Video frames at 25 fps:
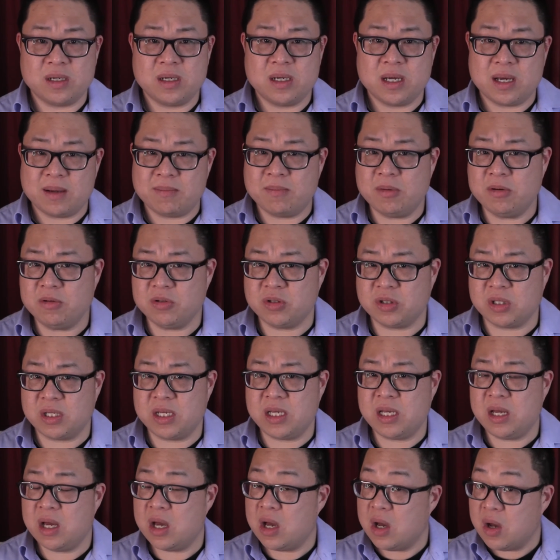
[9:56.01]
and
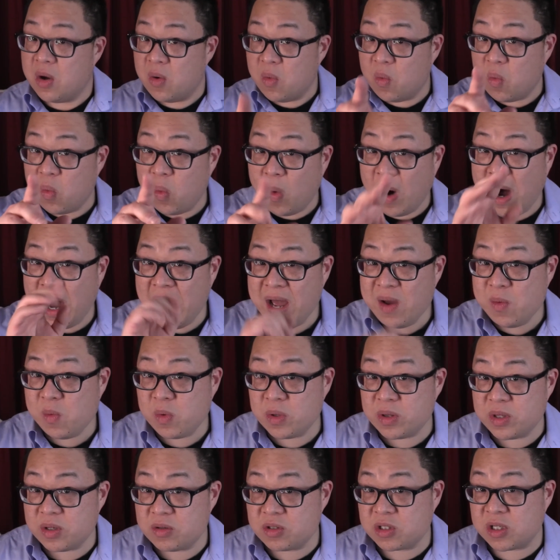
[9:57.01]
mostly why
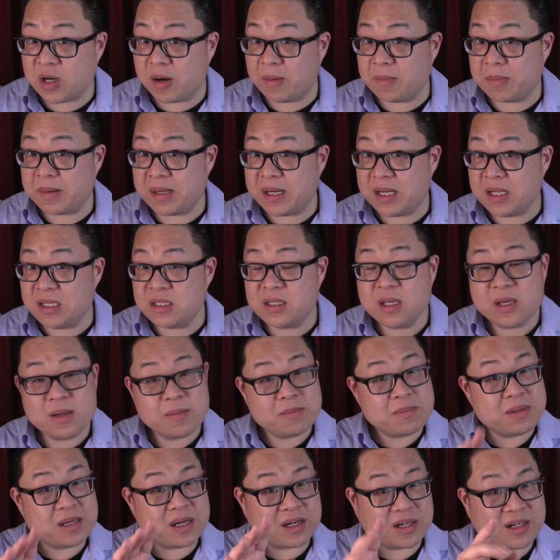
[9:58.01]
would those companies
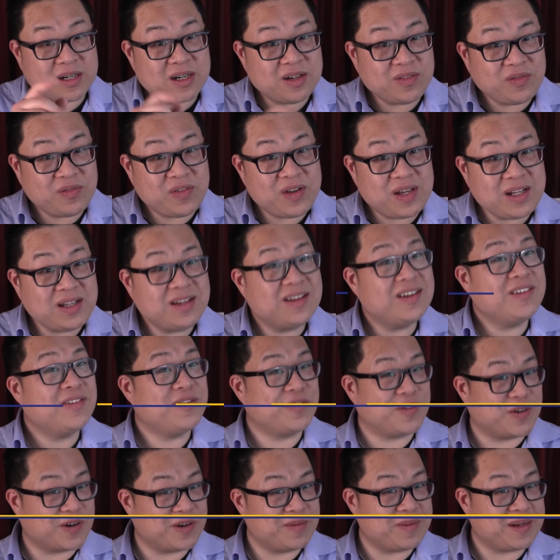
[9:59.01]
be a good fit
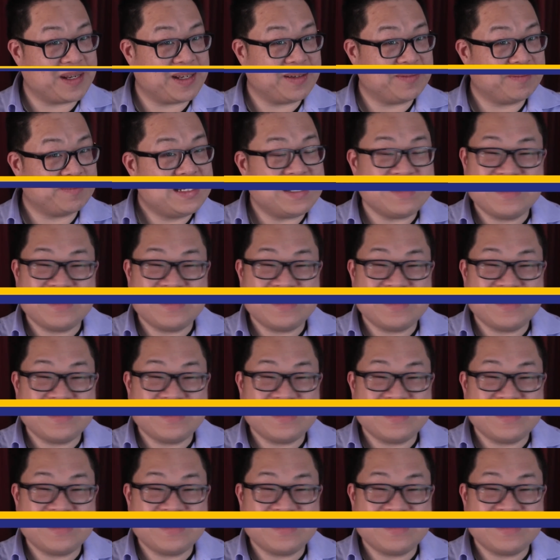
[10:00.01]
for me? Now